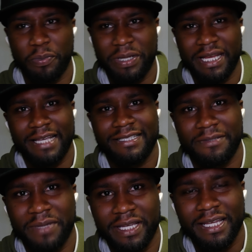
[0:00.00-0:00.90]
have been
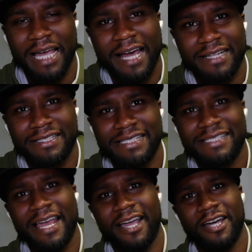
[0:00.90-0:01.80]
asking me, how does these
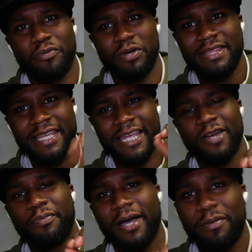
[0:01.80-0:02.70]
stack up with the
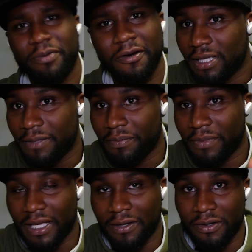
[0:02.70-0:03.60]
AirPod Pro?
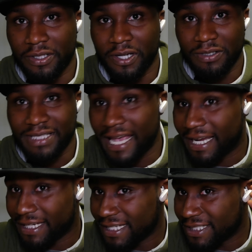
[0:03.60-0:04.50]
You know,
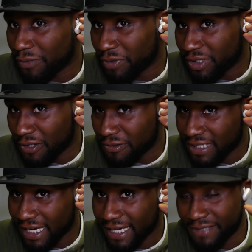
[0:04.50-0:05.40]
stacking these up with those
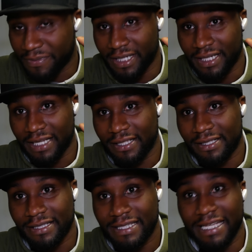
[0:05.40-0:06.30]
guys, man,
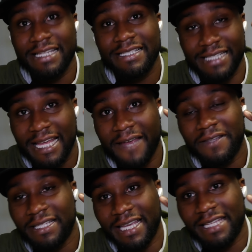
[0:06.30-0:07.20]
these
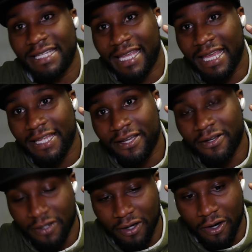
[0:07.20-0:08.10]
definitely take the cake
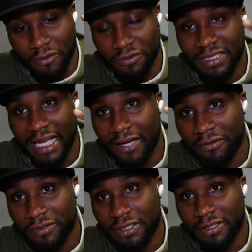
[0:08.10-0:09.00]
on
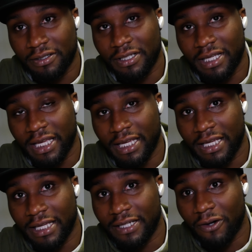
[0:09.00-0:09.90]
sound
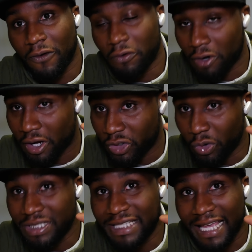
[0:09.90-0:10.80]
and overall
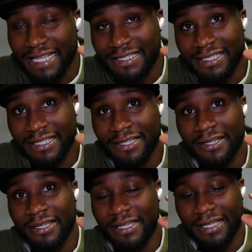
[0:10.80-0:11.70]
noise canceling.
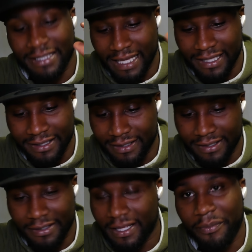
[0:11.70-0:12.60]
They're
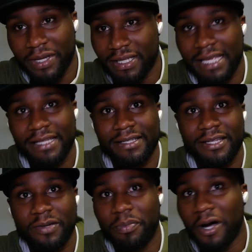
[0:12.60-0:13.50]

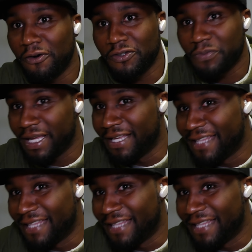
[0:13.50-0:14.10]
Bose, man.